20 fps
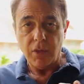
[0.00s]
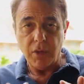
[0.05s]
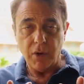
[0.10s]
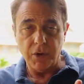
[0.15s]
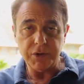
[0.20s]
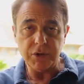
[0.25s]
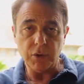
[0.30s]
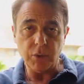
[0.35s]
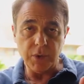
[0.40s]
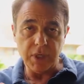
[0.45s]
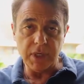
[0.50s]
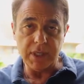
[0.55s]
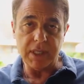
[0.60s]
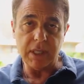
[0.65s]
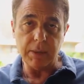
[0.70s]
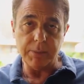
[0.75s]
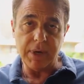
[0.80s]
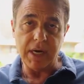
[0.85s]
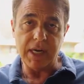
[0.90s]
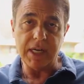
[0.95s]
Those are really
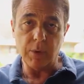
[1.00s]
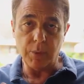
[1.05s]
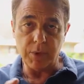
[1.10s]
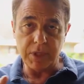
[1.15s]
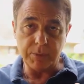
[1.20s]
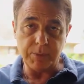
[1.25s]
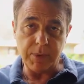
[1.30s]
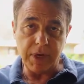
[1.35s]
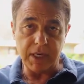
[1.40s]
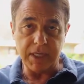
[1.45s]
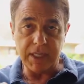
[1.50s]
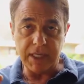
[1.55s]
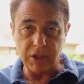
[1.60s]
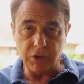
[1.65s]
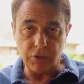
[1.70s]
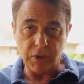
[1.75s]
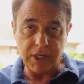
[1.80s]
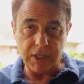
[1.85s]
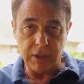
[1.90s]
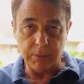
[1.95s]
the body responding
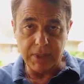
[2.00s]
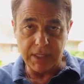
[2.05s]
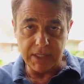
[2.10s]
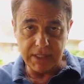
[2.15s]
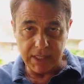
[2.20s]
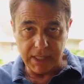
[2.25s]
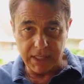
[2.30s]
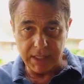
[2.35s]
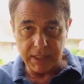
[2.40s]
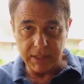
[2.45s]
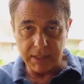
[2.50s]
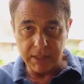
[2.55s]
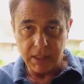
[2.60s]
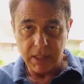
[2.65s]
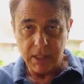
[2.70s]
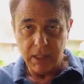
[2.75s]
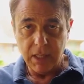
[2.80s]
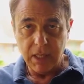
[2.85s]
and trying to maintain its